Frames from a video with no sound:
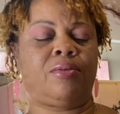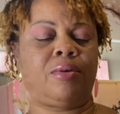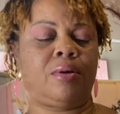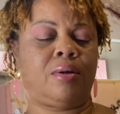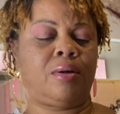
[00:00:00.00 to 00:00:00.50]

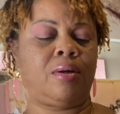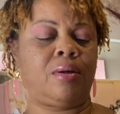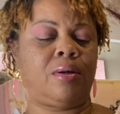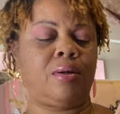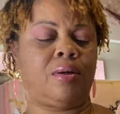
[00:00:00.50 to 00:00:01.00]

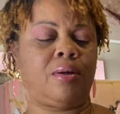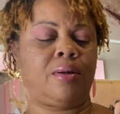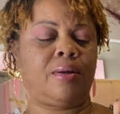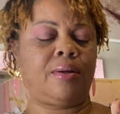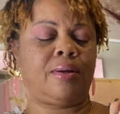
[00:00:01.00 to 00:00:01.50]

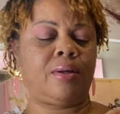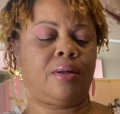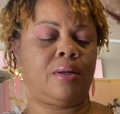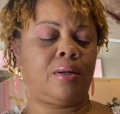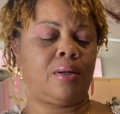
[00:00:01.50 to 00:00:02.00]

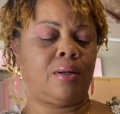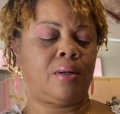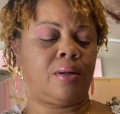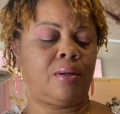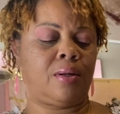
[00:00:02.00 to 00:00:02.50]

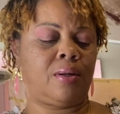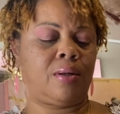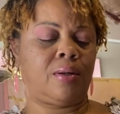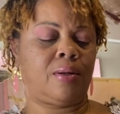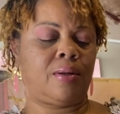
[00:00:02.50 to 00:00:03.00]

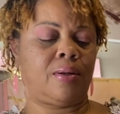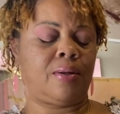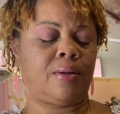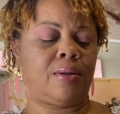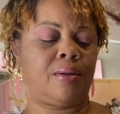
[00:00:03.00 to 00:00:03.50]

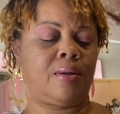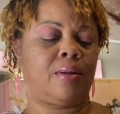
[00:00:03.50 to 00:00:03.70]
[no speech]